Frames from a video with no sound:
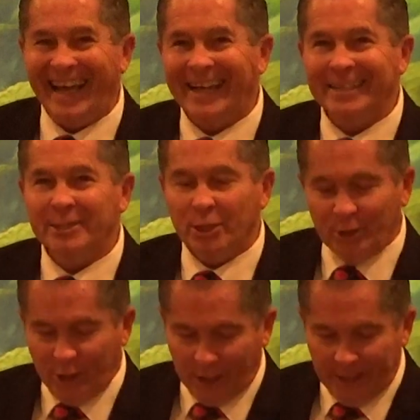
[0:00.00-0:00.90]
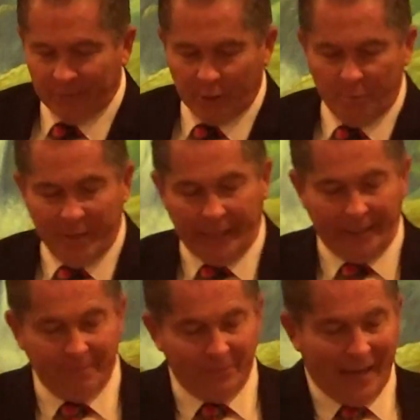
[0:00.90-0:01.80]
and delivered me.
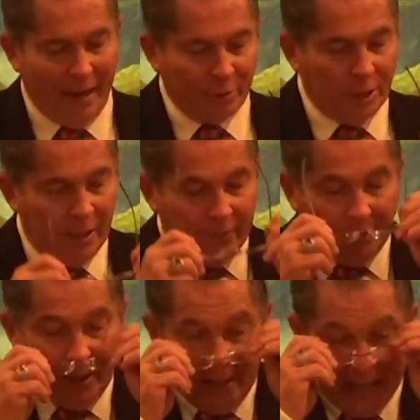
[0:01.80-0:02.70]
I was delivered